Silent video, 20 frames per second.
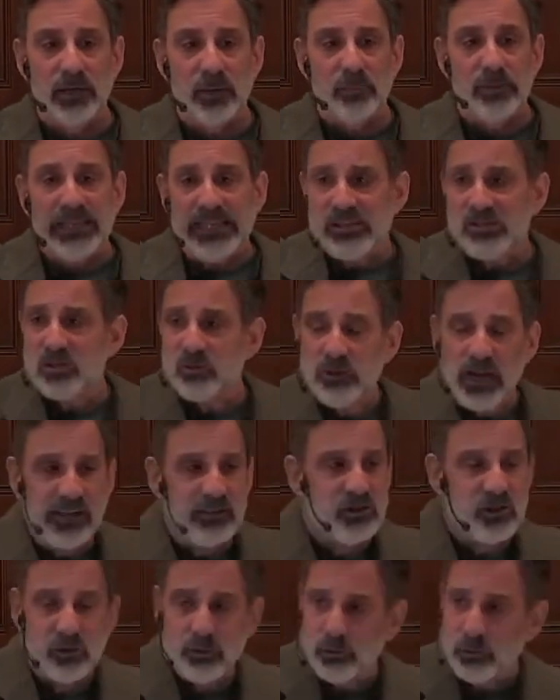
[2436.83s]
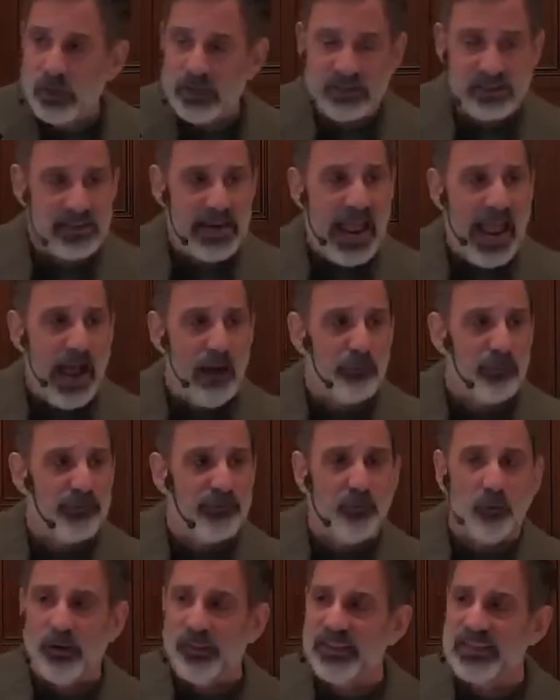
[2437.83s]
Please do not do to us now
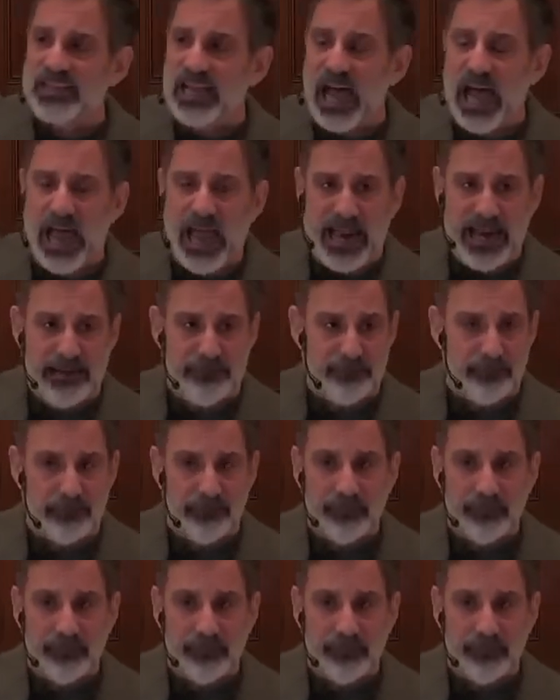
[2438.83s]
before the time.